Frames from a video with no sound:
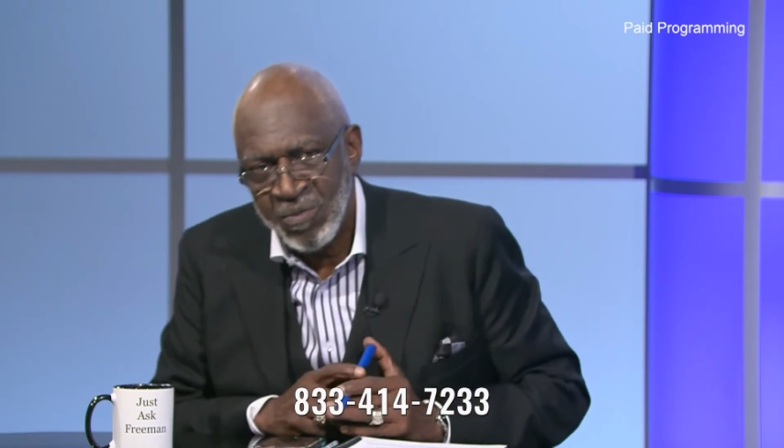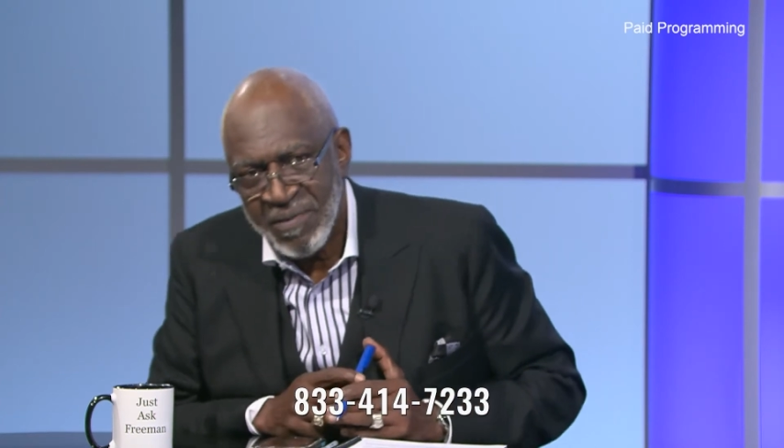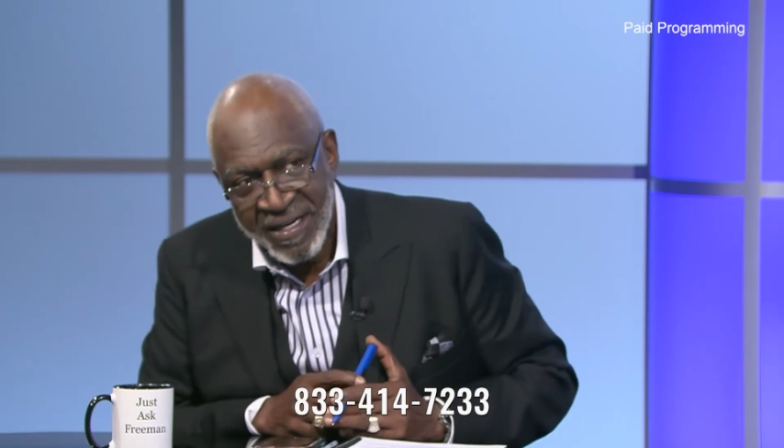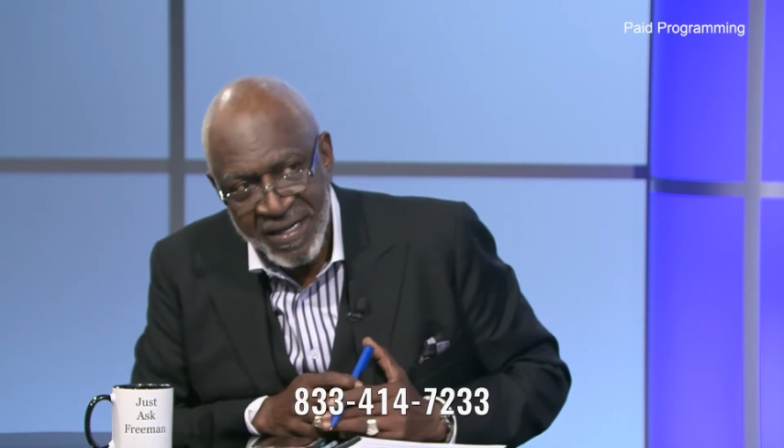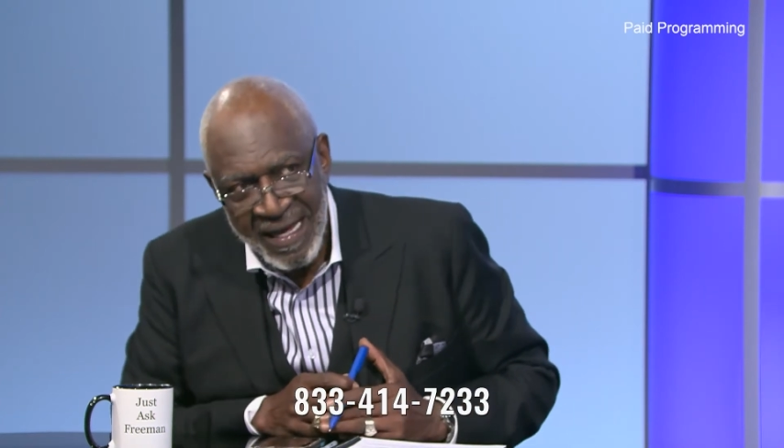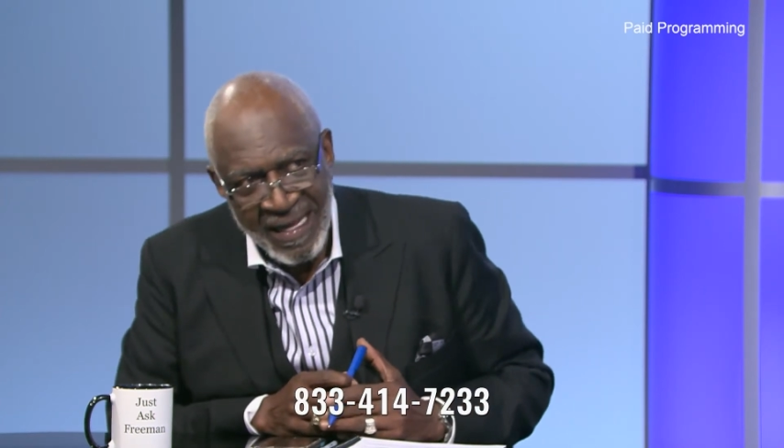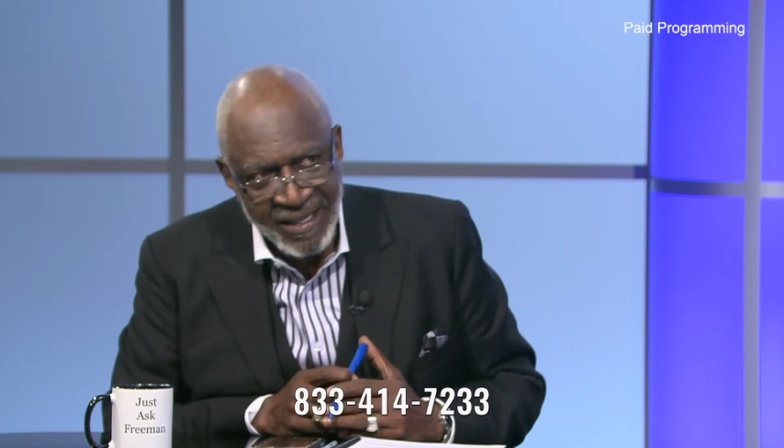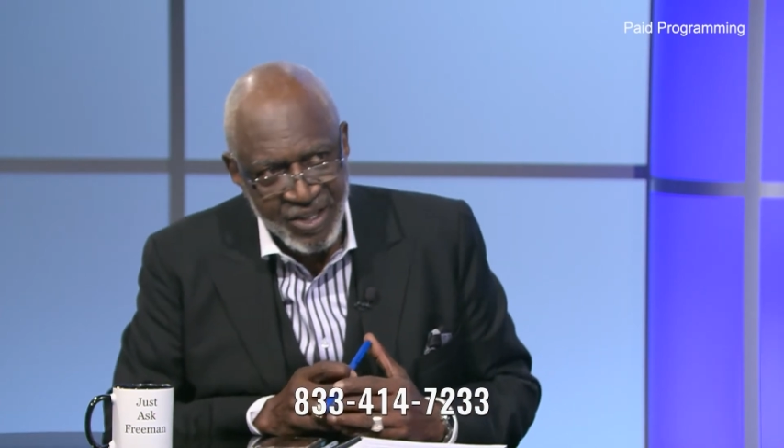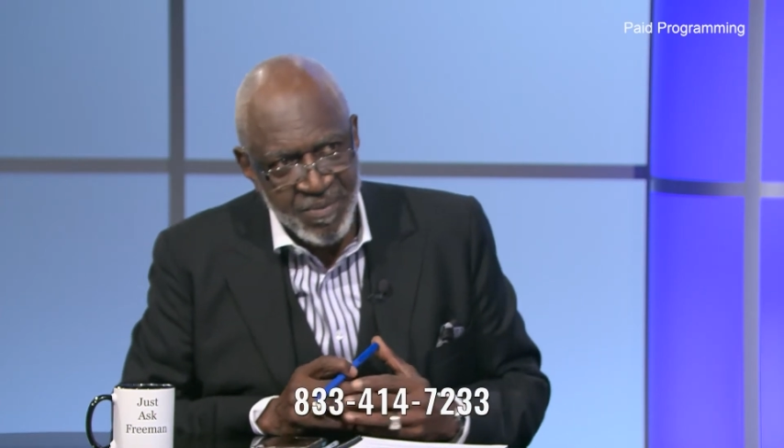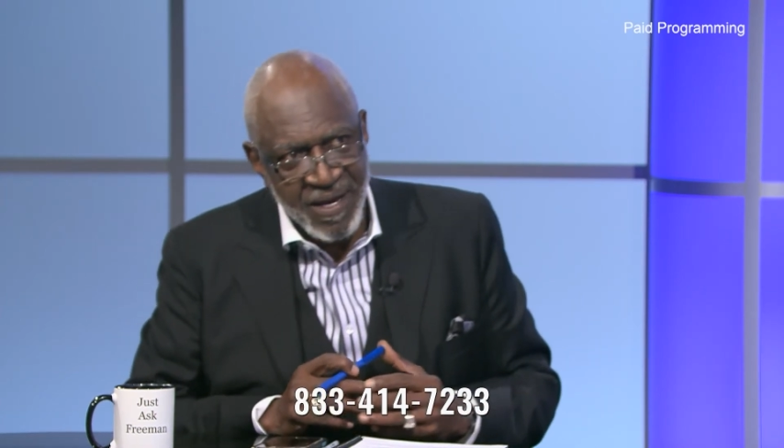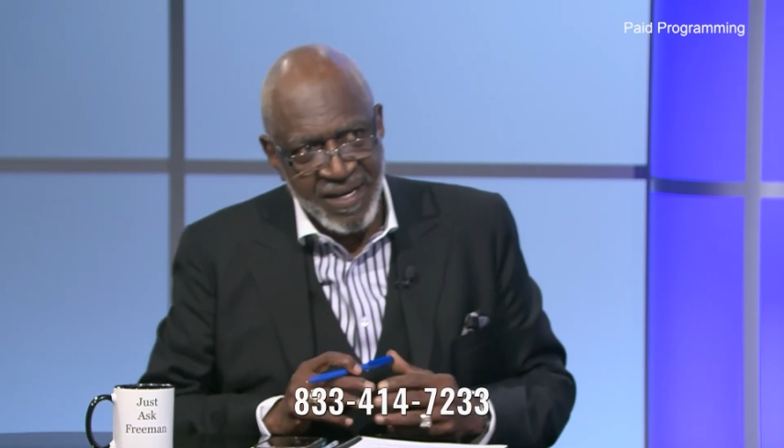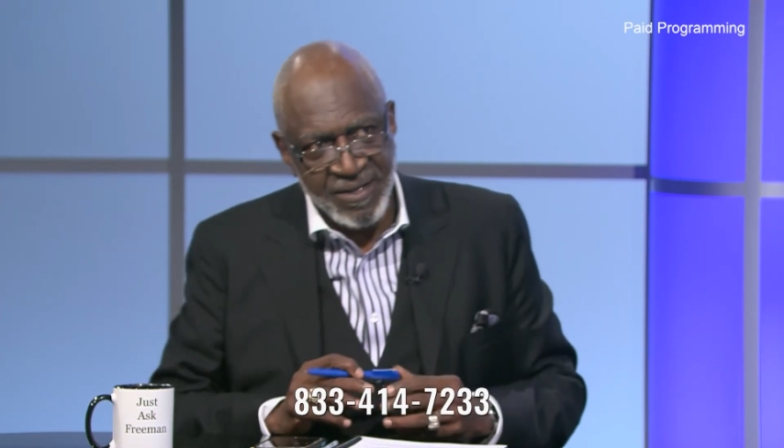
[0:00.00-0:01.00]
my
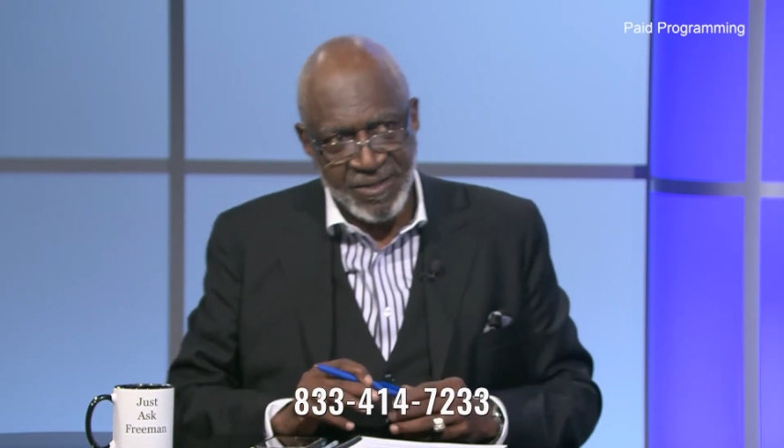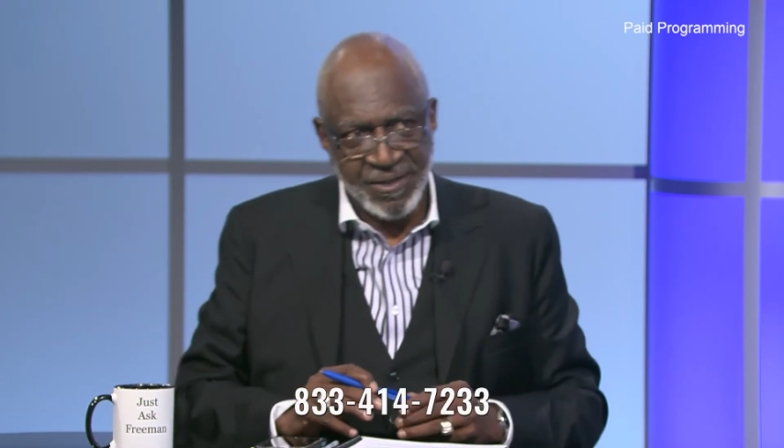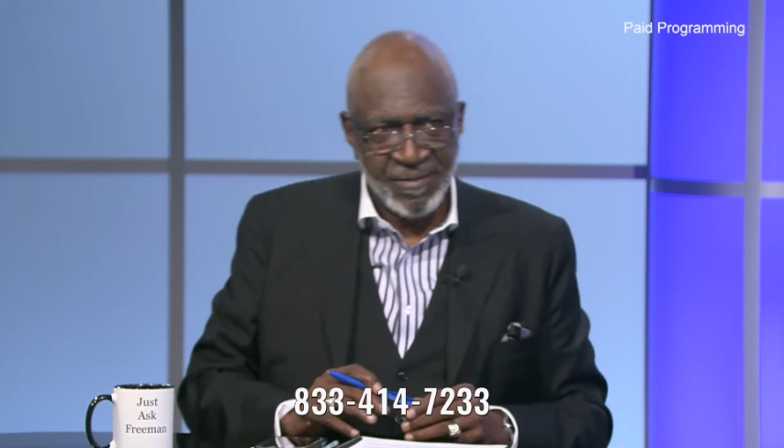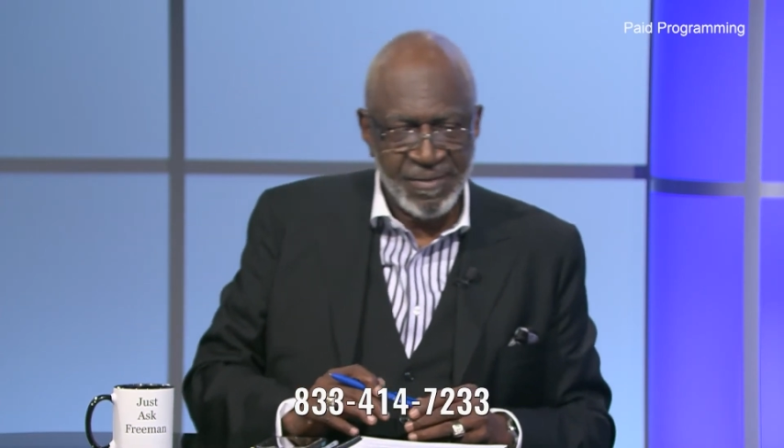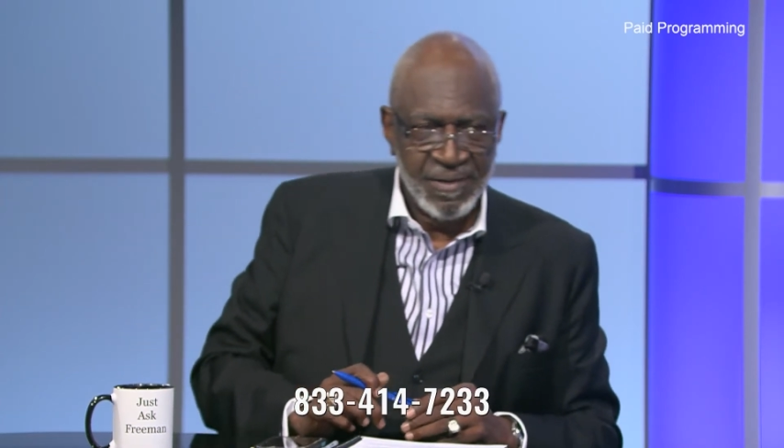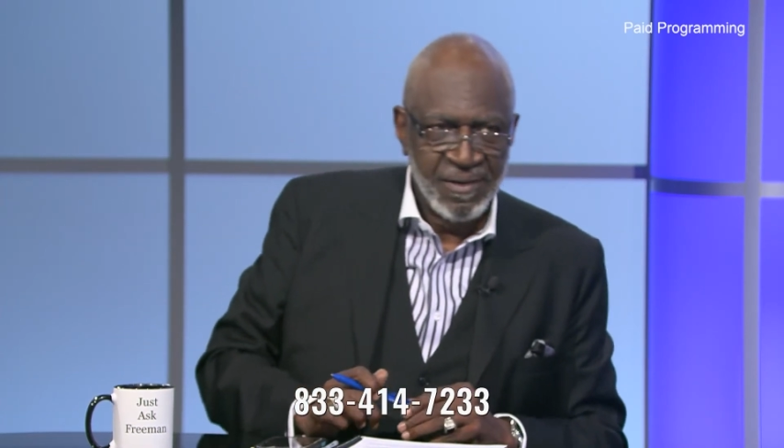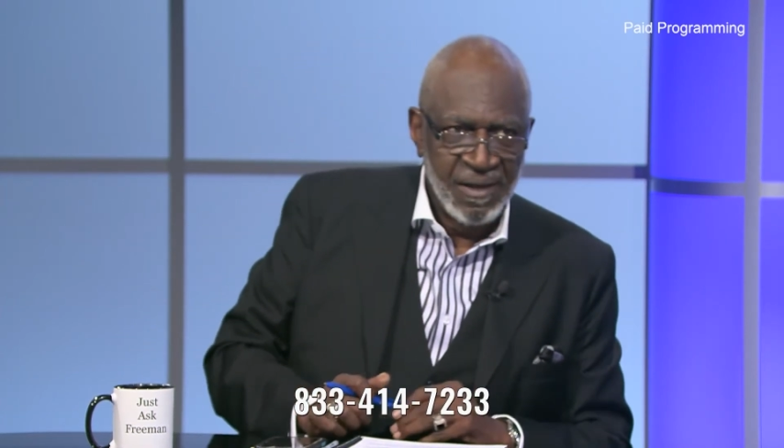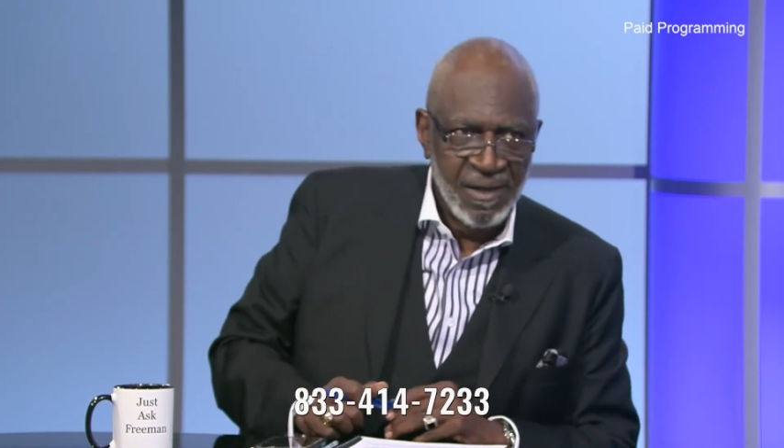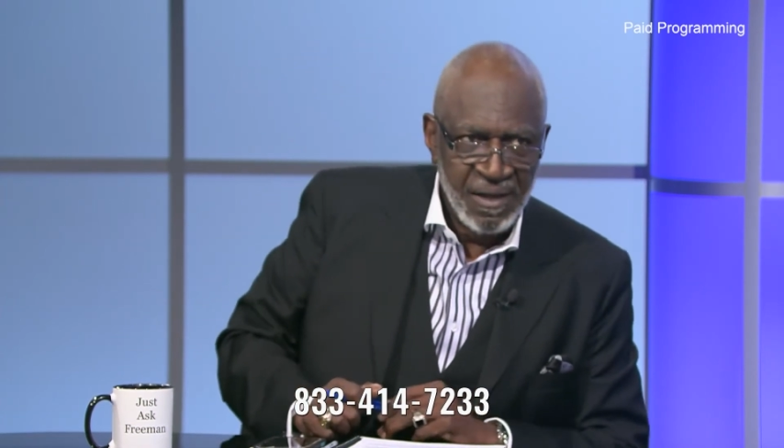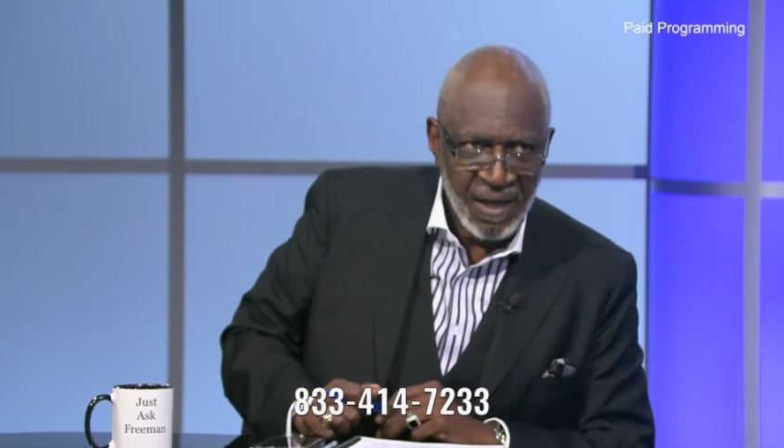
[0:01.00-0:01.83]
knowledge base. Mm-hmm.